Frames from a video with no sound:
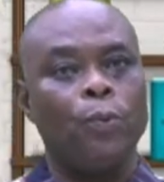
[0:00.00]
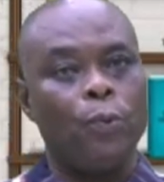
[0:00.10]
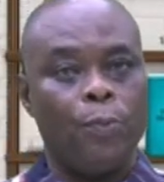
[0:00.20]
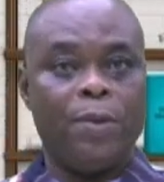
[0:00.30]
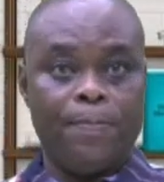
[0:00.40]

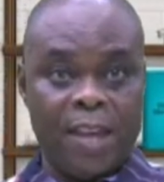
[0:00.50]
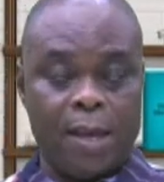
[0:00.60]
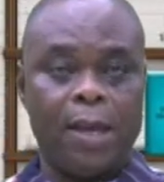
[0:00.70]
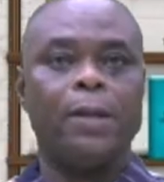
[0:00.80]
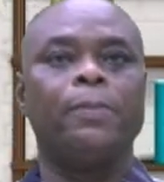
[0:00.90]
will be
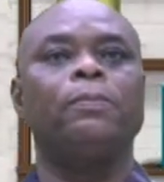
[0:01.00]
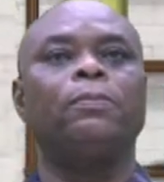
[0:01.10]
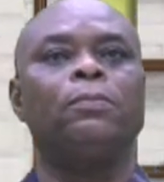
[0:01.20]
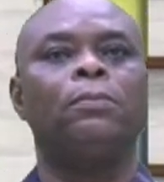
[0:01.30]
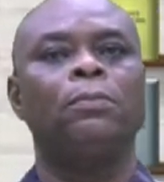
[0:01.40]
B.
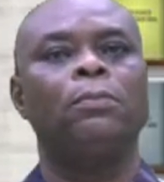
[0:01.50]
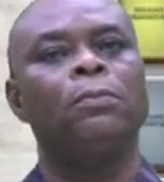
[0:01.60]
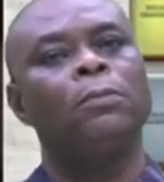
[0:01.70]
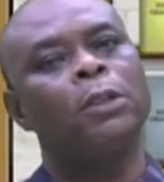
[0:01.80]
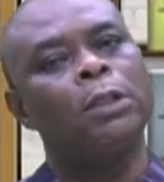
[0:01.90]

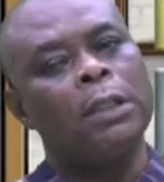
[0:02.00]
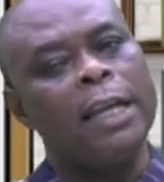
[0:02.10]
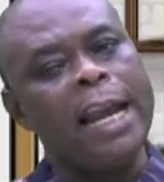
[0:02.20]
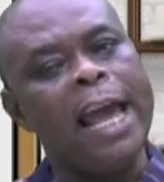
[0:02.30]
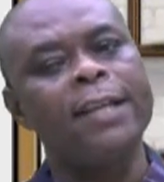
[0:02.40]

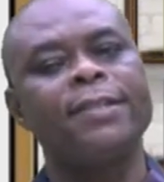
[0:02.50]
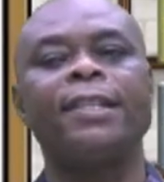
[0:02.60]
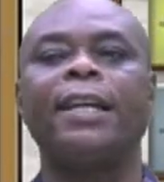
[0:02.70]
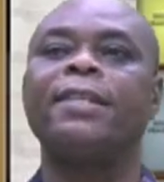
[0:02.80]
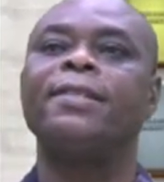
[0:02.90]
The
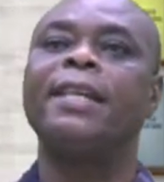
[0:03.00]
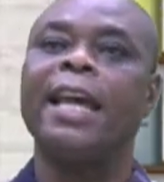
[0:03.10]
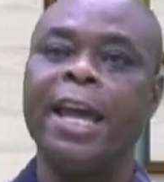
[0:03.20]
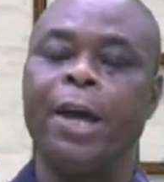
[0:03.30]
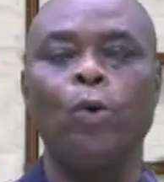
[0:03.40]
next is
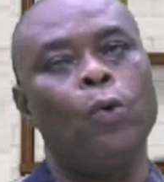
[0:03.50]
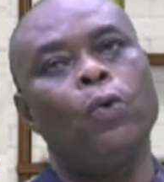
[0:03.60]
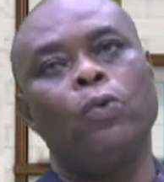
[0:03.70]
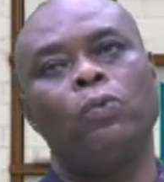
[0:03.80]
AO.